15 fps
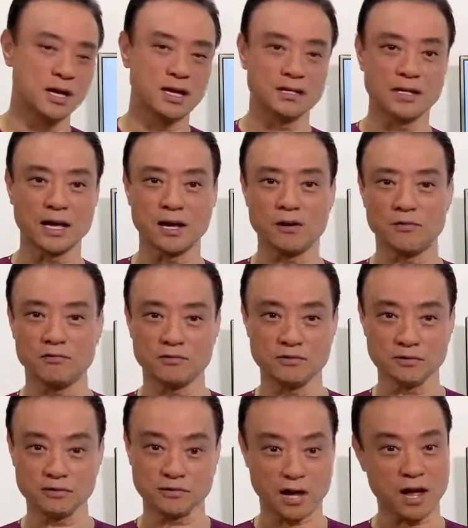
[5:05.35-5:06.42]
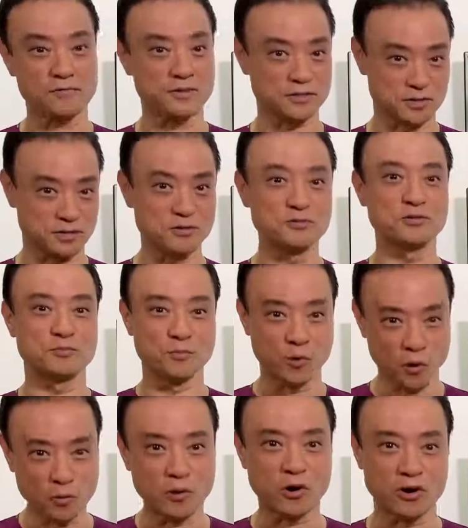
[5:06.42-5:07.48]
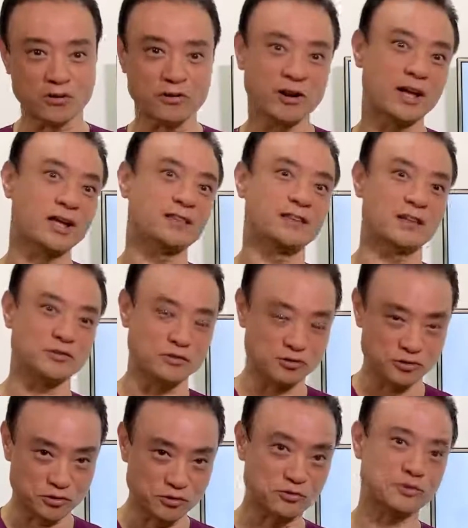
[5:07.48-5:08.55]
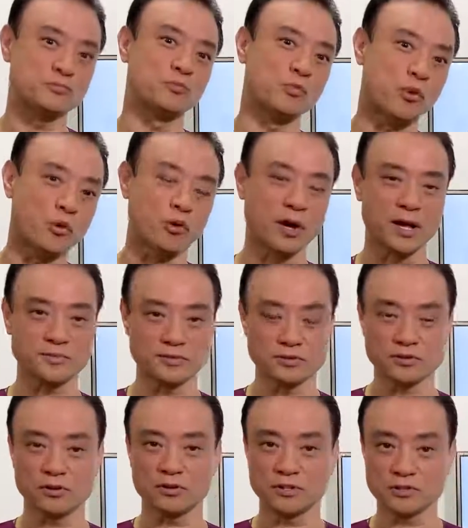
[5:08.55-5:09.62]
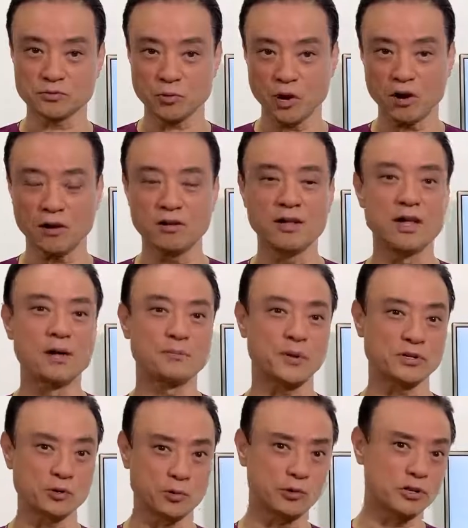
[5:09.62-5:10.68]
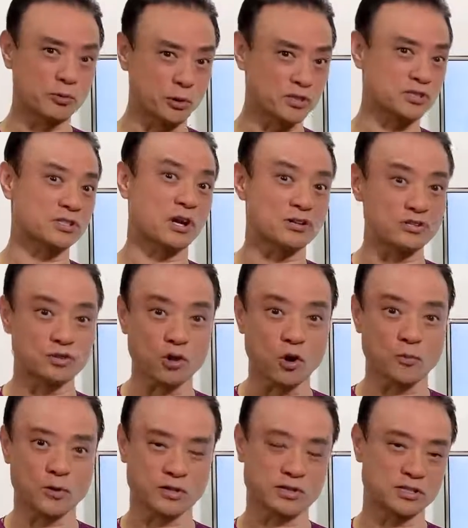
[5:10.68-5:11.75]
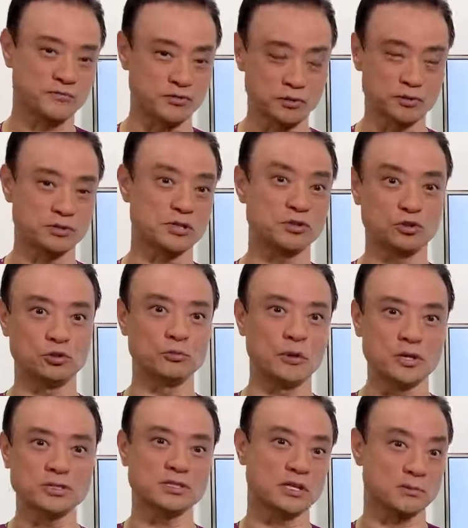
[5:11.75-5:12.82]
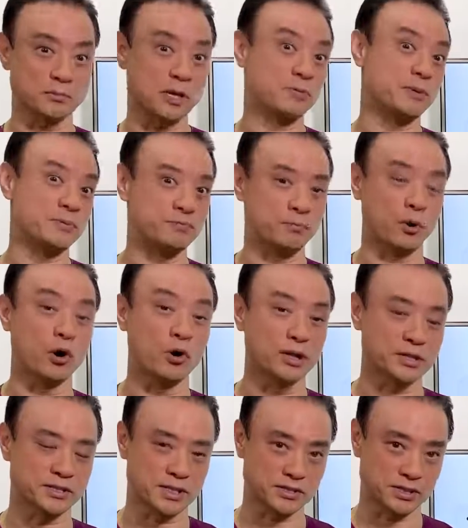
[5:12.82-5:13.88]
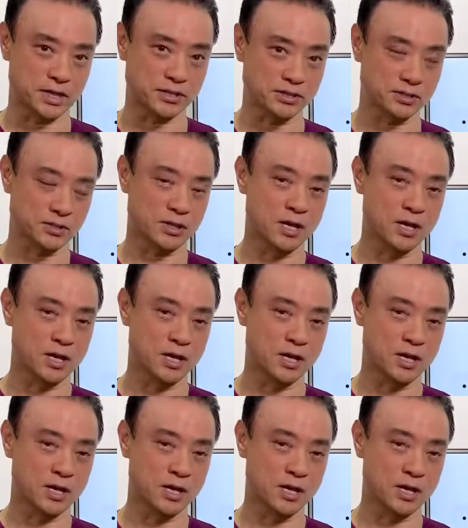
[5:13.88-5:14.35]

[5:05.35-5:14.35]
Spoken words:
Now, you can obviously use more water and you use more Epsom salt as well, but you want to start slow, because if you use it too much, then maybe burning sensation